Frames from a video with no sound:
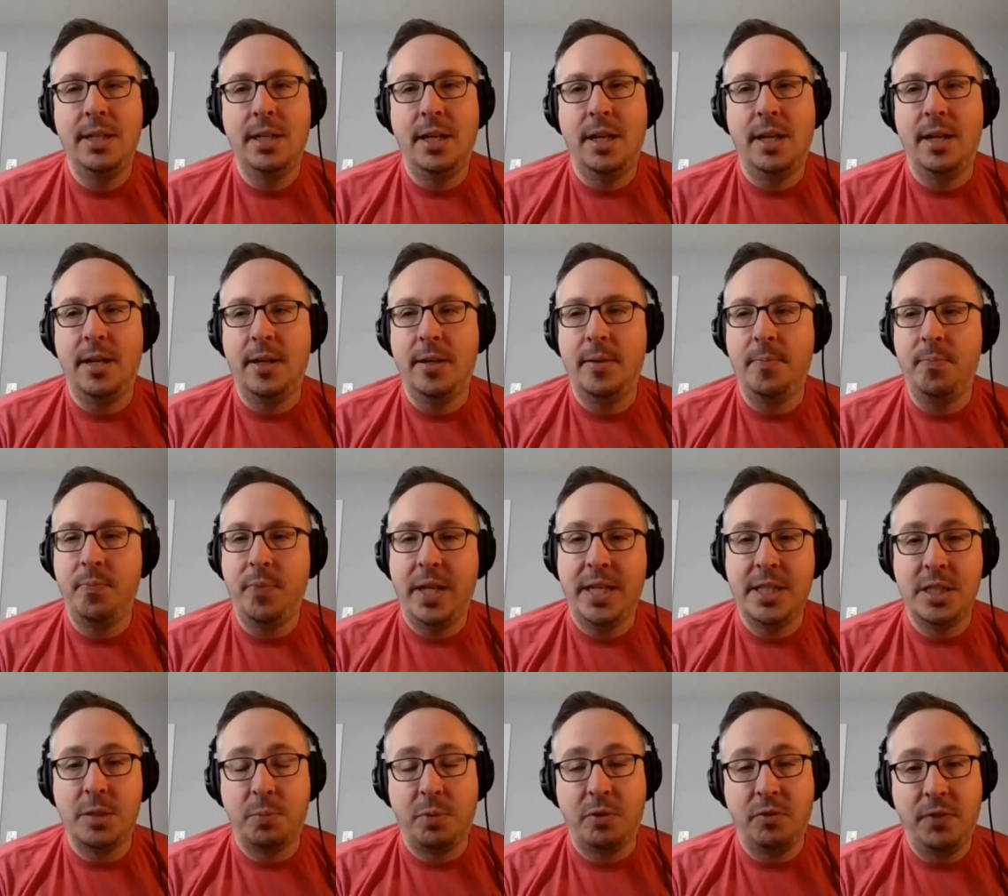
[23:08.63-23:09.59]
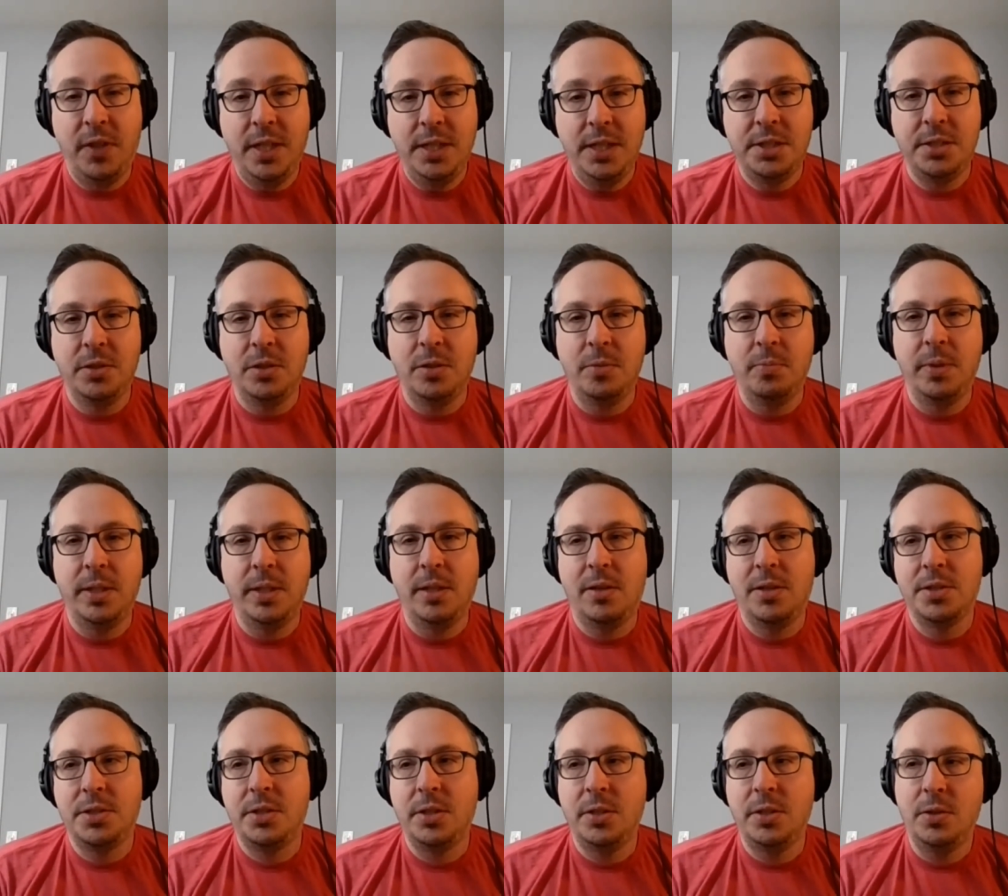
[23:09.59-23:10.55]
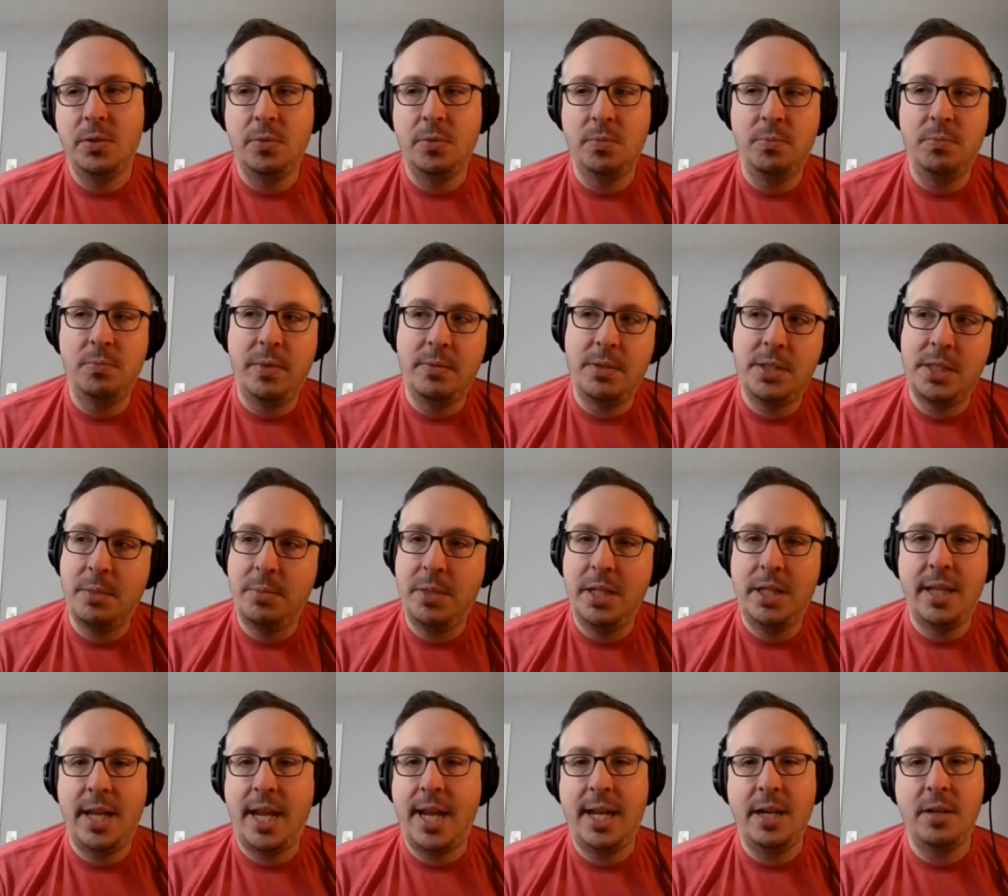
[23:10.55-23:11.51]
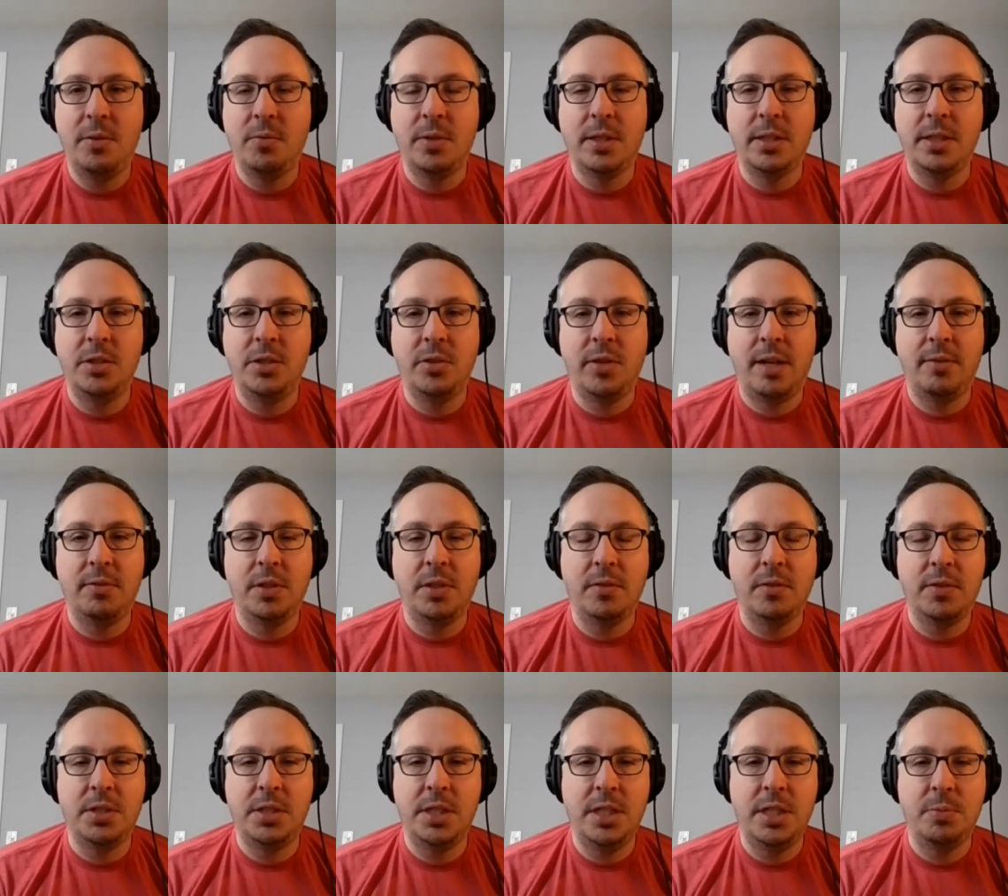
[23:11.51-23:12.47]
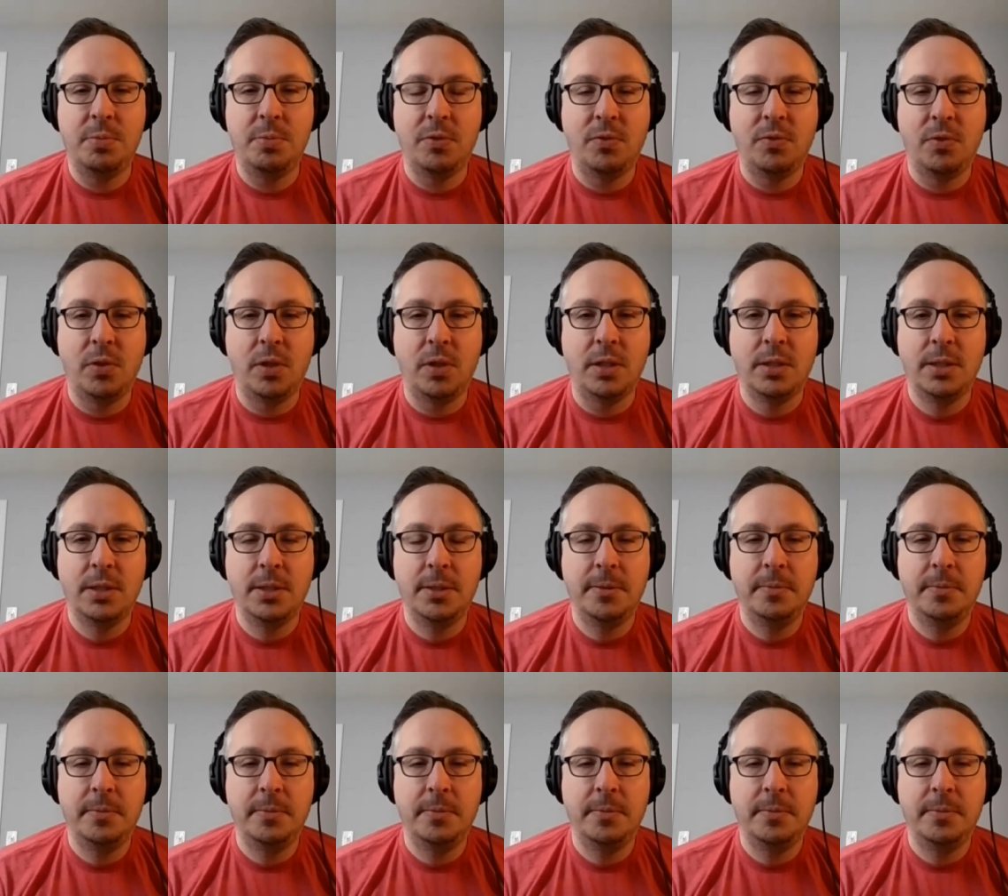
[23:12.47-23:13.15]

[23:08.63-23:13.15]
as a professional, but also somebody that hadn't really traveled overseas before?